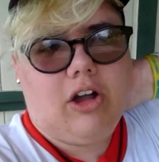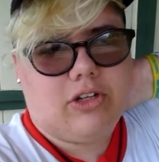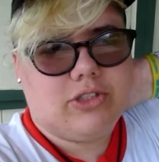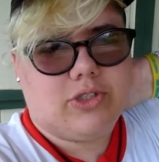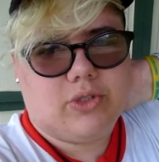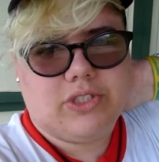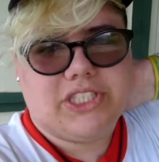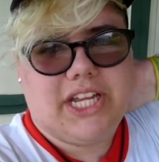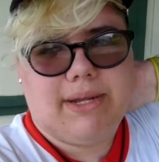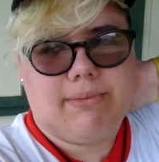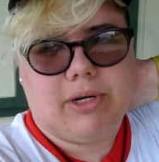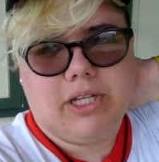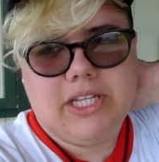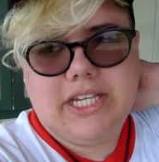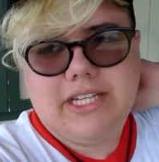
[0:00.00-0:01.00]
Uncle George and Aunt
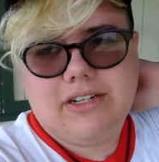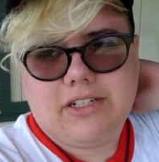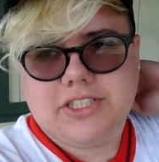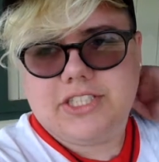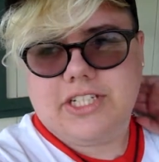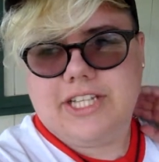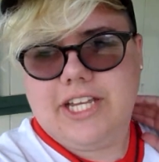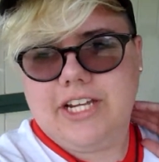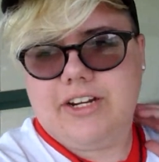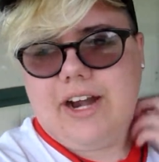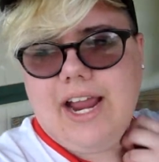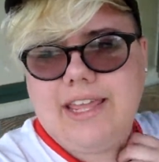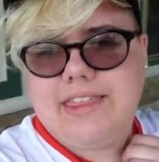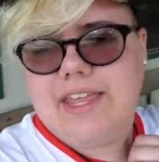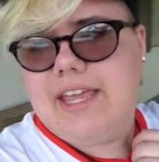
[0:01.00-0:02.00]
Marlene are still here,
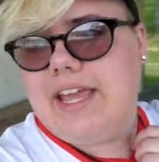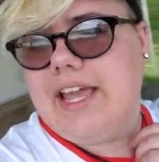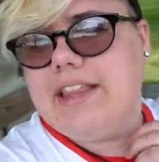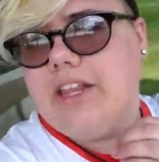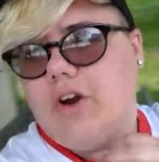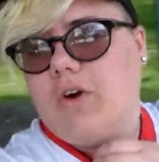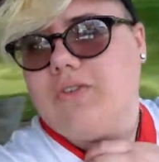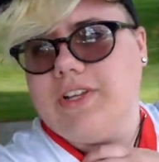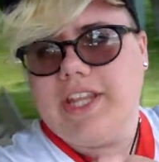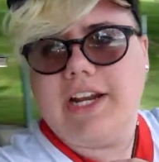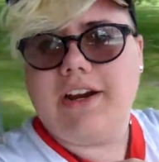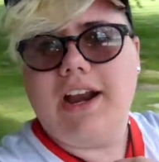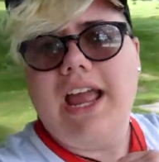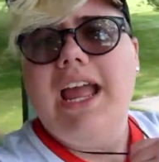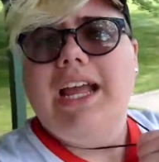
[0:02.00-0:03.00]
I think, and then over
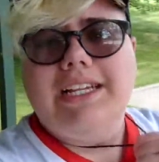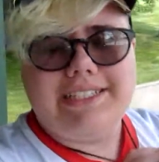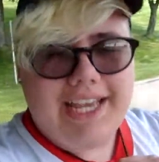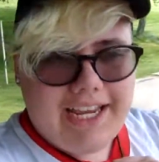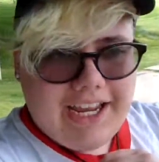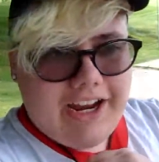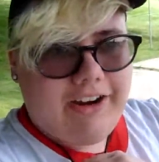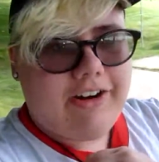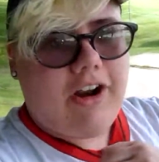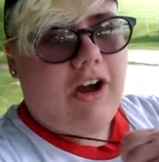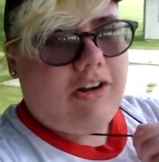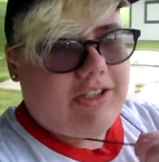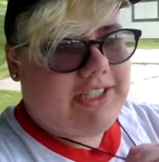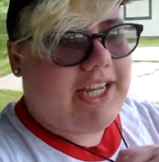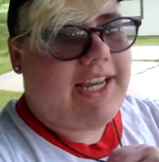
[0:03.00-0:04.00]
there is Aunt Karen,
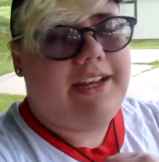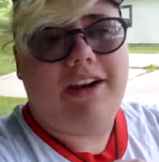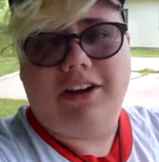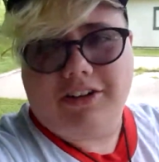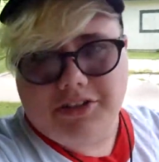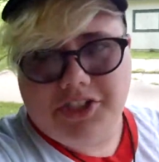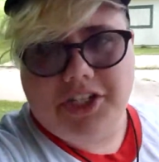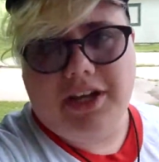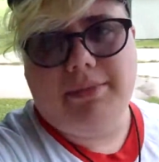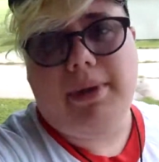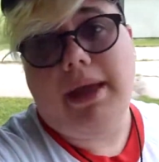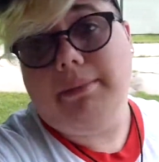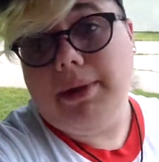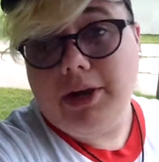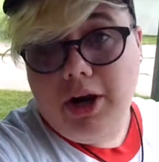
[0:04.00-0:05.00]
Uncle Dan, Uncle Jim,
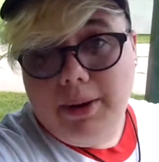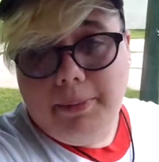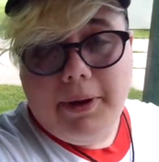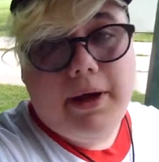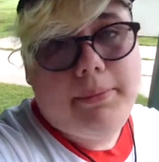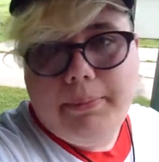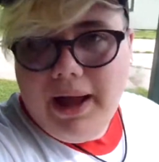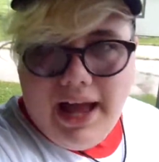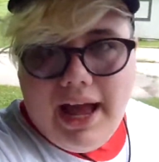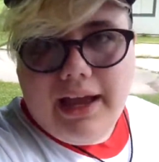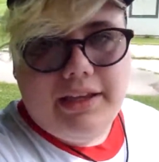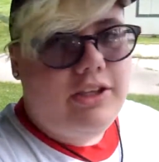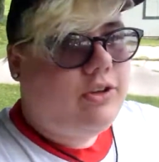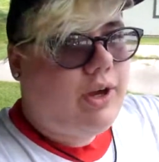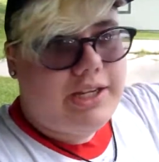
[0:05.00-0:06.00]
and my grandpa,
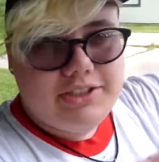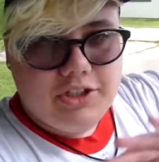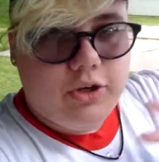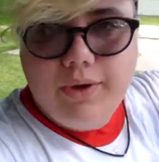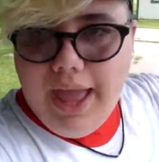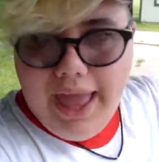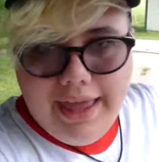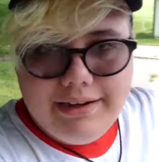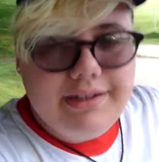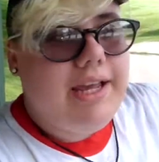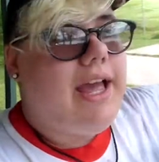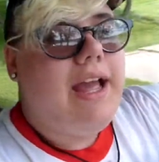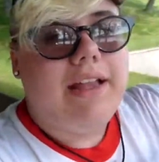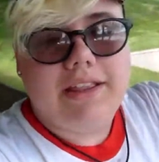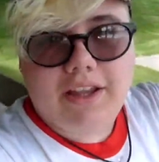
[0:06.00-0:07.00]
Pa, you guys know Ken,
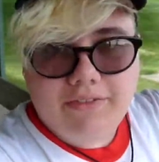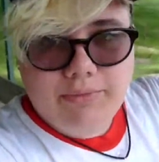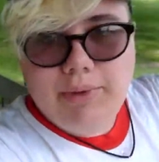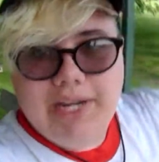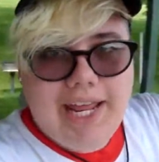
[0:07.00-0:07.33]
love him to